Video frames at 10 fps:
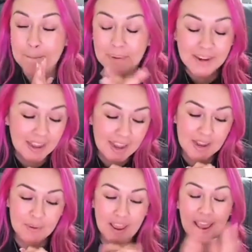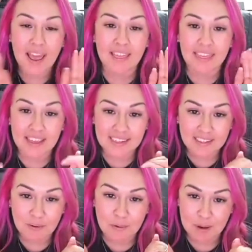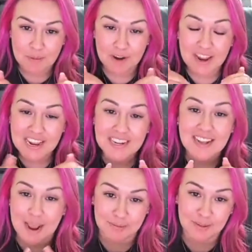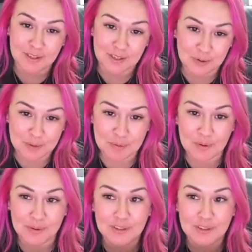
But anyway, this warmer is absolutely adorable.